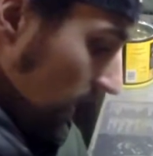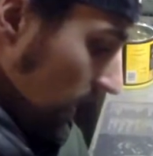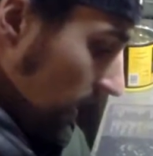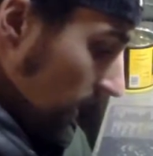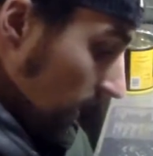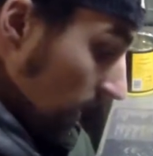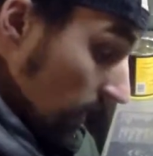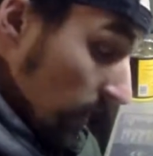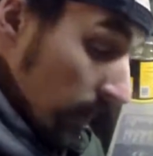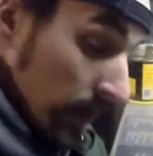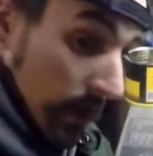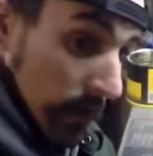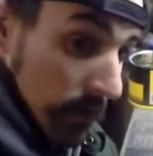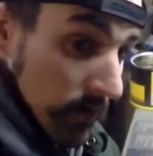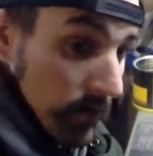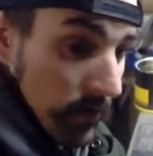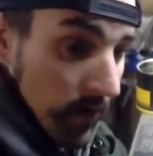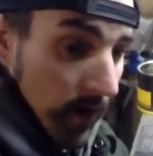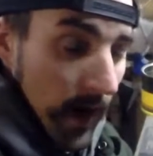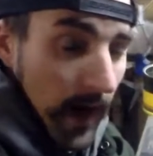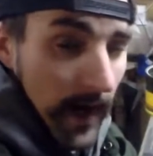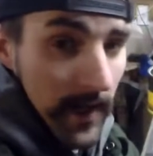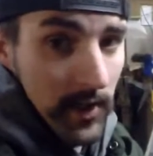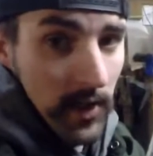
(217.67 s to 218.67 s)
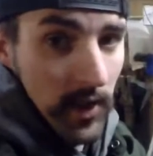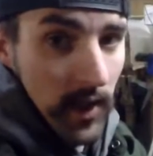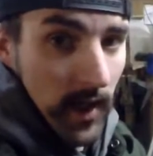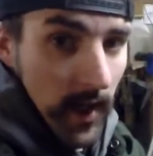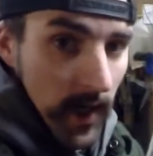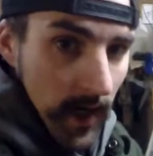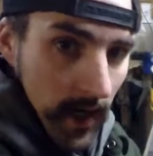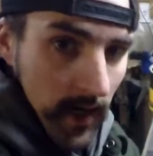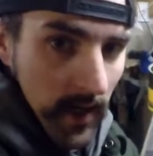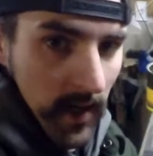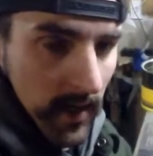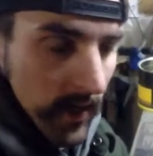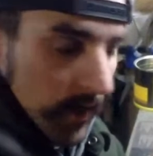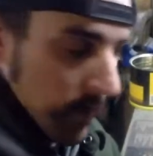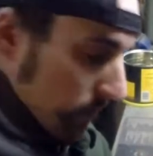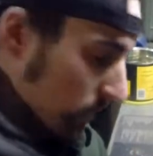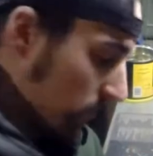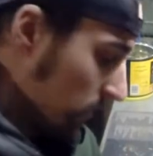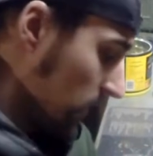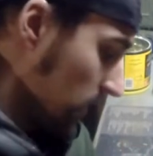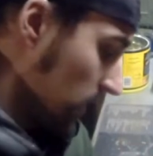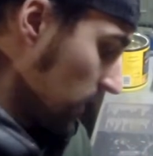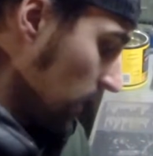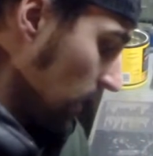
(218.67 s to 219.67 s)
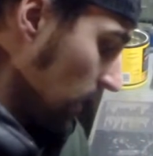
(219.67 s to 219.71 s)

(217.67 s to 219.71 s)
it can scratch it and it goes in